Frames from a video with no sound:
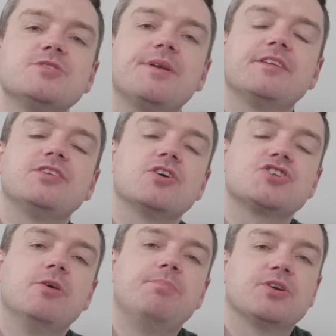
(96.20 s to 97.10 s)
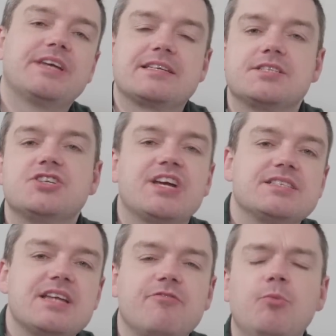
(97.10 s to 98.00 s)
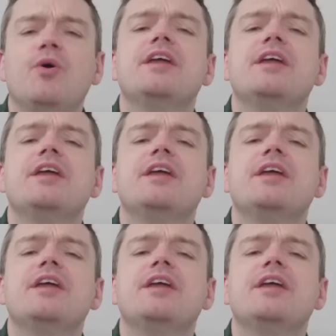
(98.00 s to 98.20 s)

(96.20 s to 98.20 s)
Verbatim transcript: to another Dart Show podcast, a chance to have a more